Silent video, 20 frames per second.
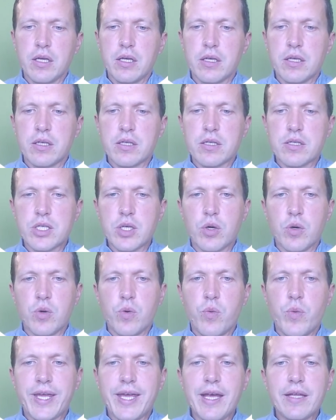So
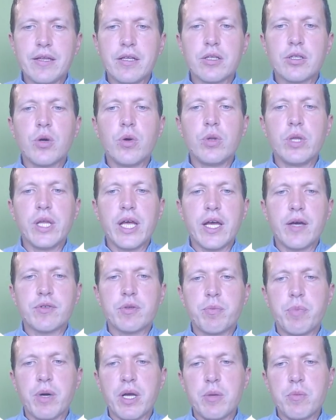we cannot go
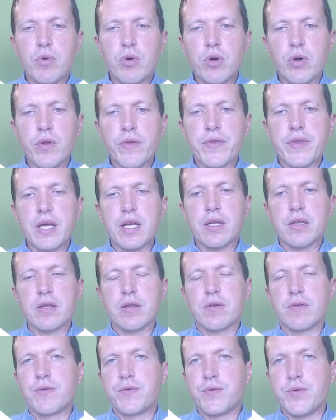left by more
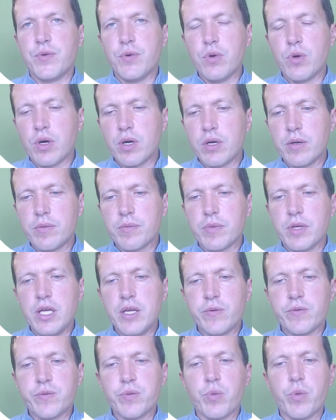than 4
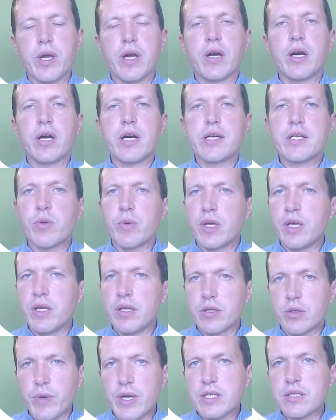if we are
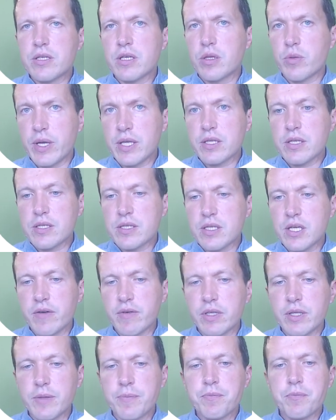in
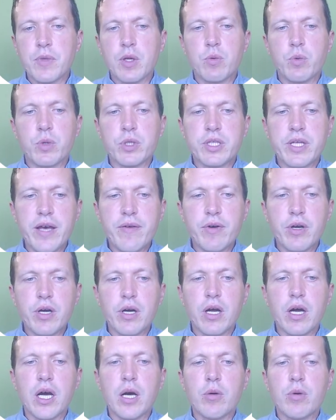2027,
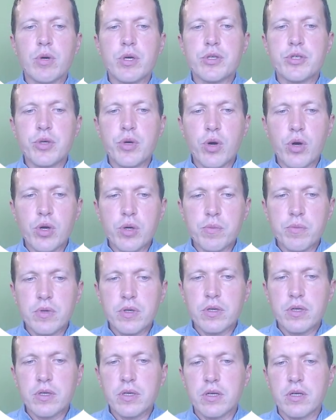whatever our term
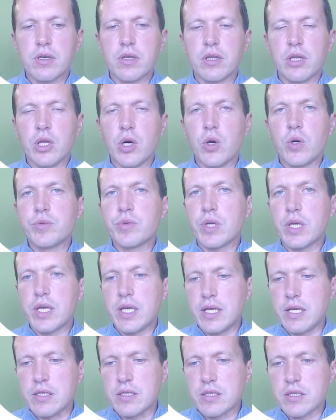loan
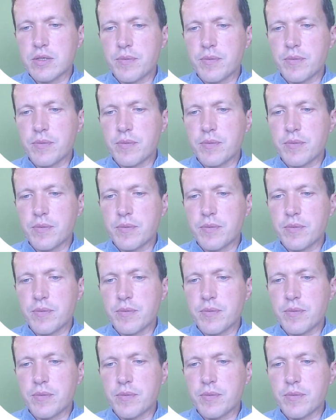is.